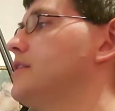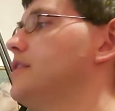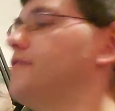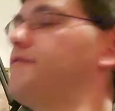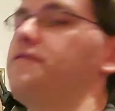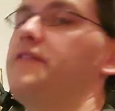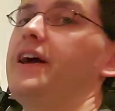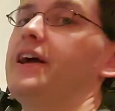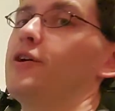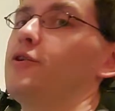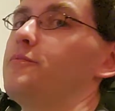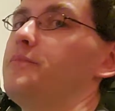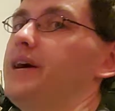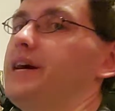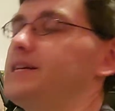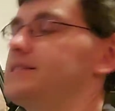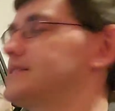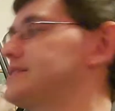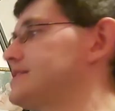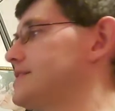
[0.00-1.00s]
The Phantom
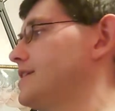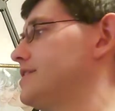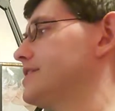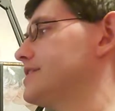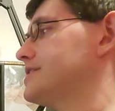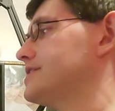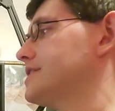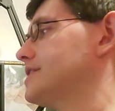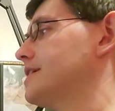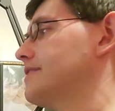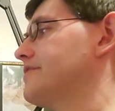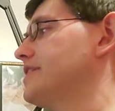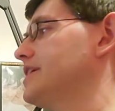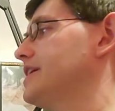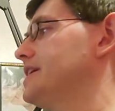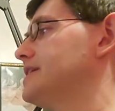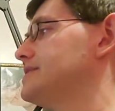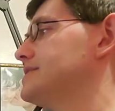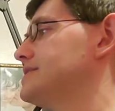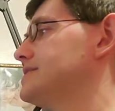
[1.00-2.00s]
masks, I like to think of
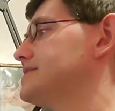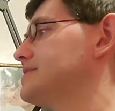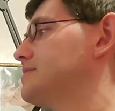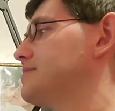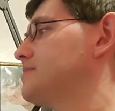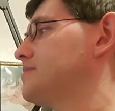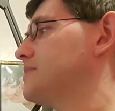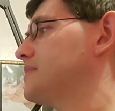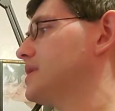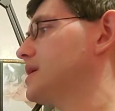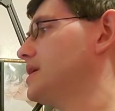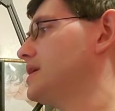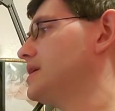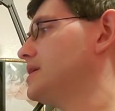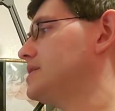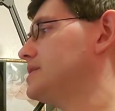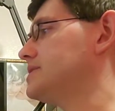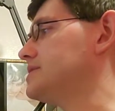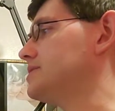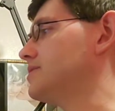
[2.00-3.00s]
it as.
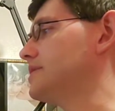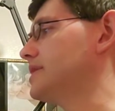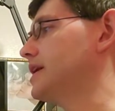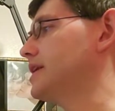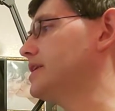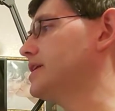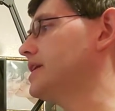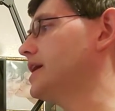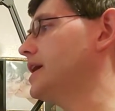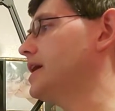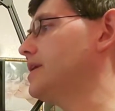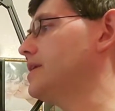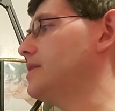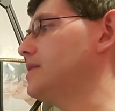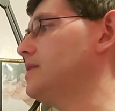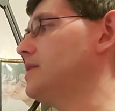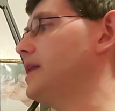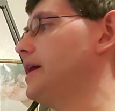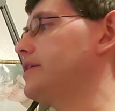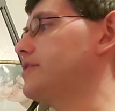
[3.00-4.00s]
So again, you
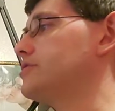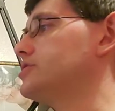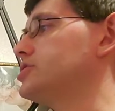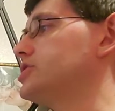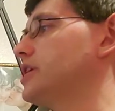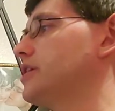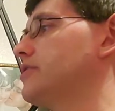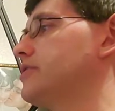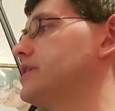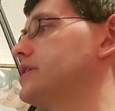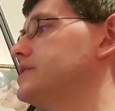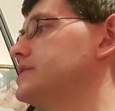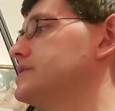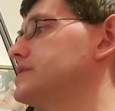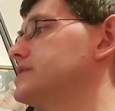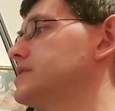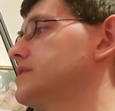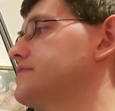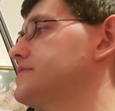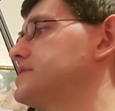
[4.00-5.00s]
got large
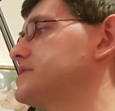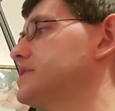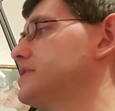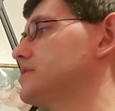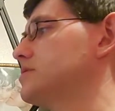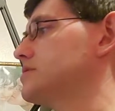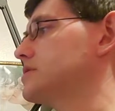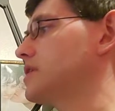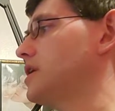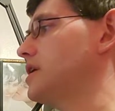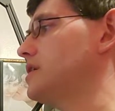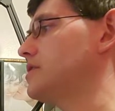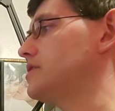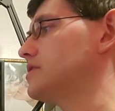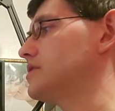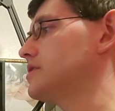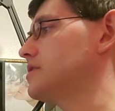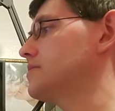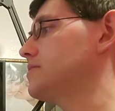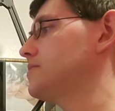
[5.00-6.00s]
areas of single
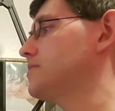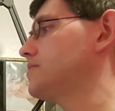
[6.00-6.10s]
color.